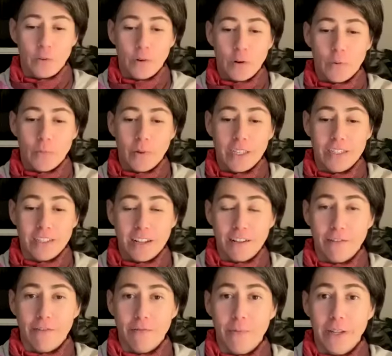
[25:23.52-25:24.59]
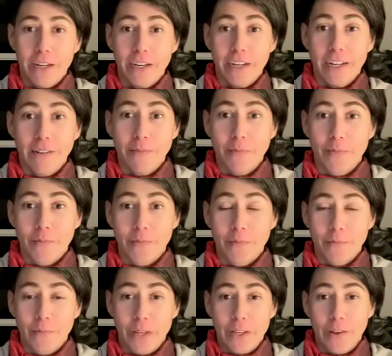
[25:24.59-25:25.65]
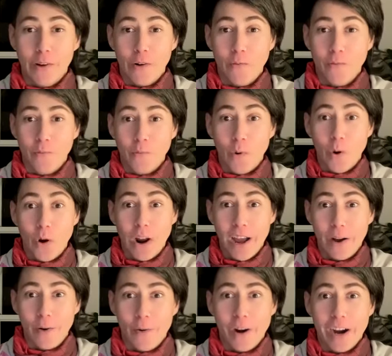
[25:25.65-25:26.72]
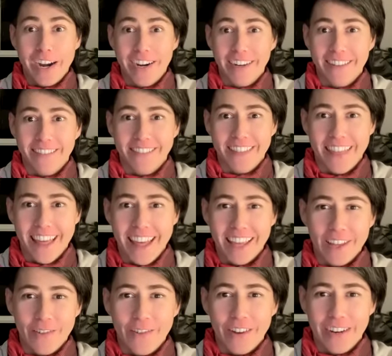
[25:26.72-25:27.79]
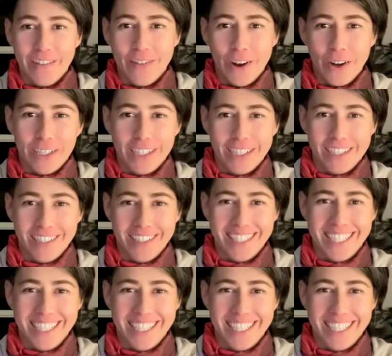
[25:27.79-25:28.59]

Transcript: to know myself better and become more aware. Thank you very much.